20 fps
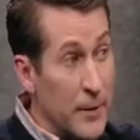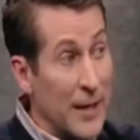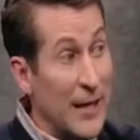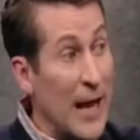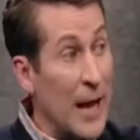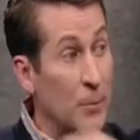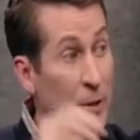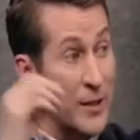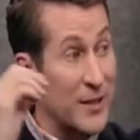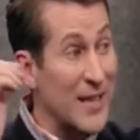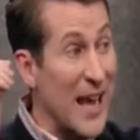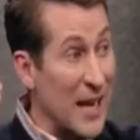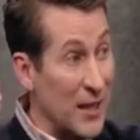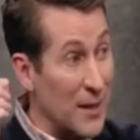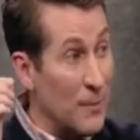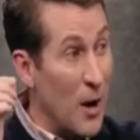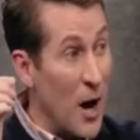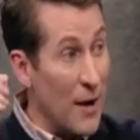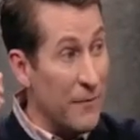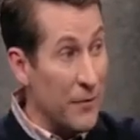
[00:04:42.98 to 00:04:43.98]
being able to take
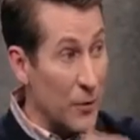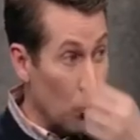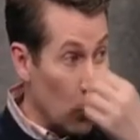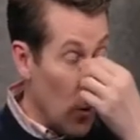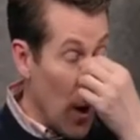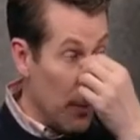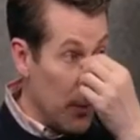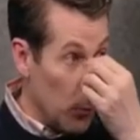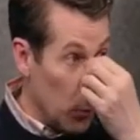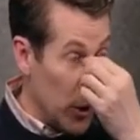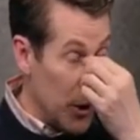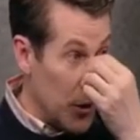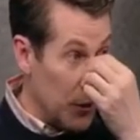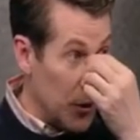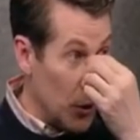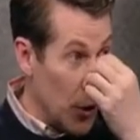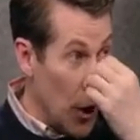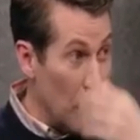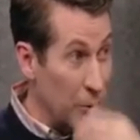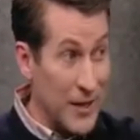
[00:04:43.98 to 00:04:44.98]
them off and rub the bridge of
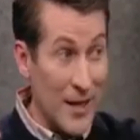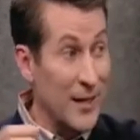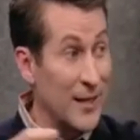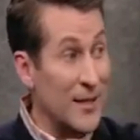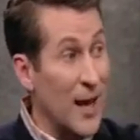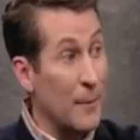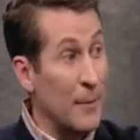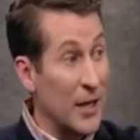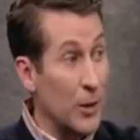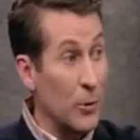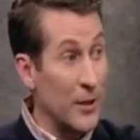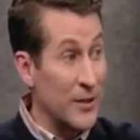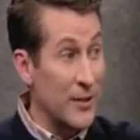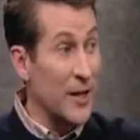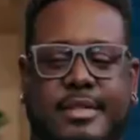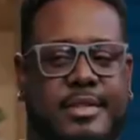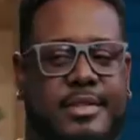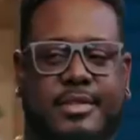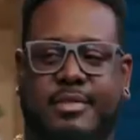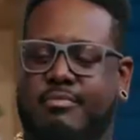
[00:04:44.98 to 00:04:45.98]
your nose anytime anyone
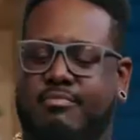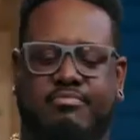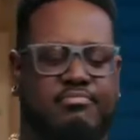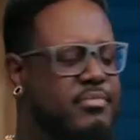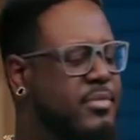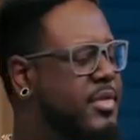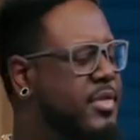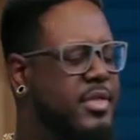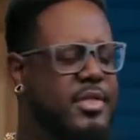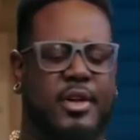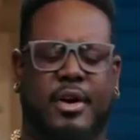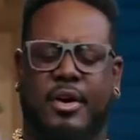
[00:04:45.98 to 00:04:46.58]
says something stupid?